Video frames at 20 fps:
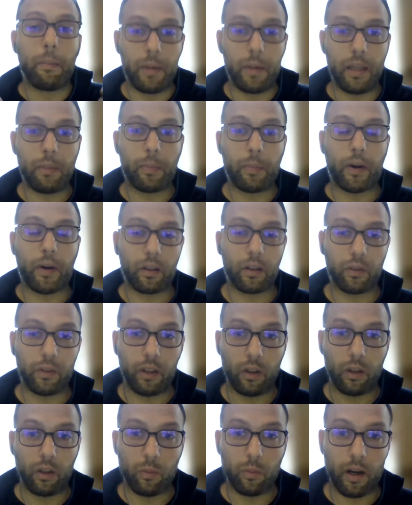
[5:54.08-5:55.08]
be part
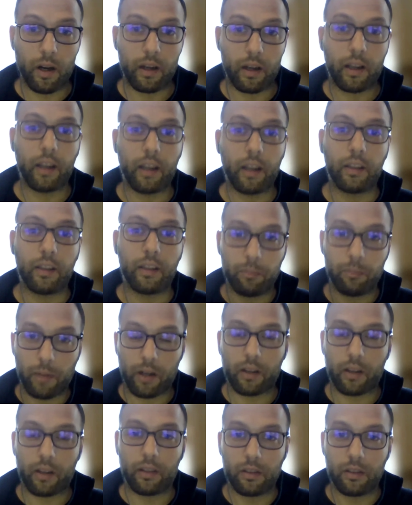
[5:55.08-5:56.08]
of the EU market and
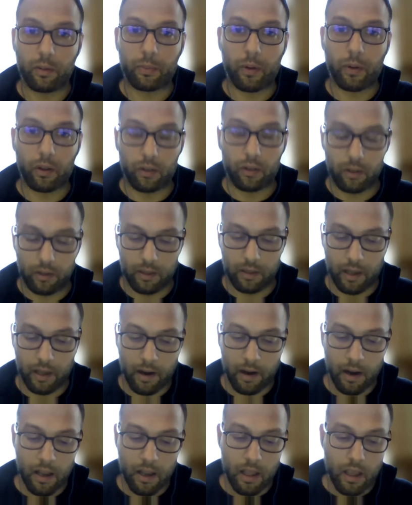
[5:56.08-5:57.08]
marketize your product in
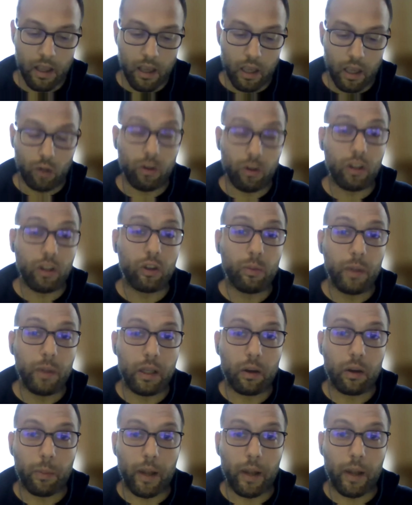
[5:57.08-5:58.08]
there, you need to
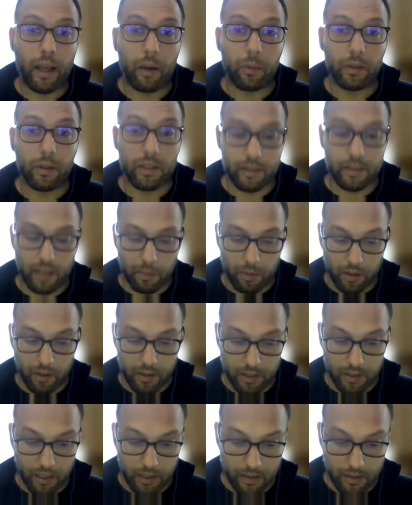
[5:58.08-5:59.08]
be compliant with the Cyber
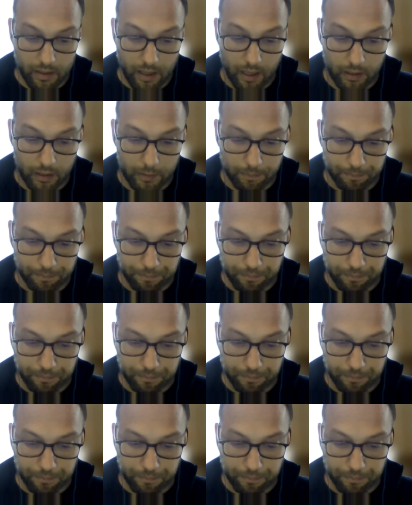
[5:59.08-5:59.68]
Resilience Act.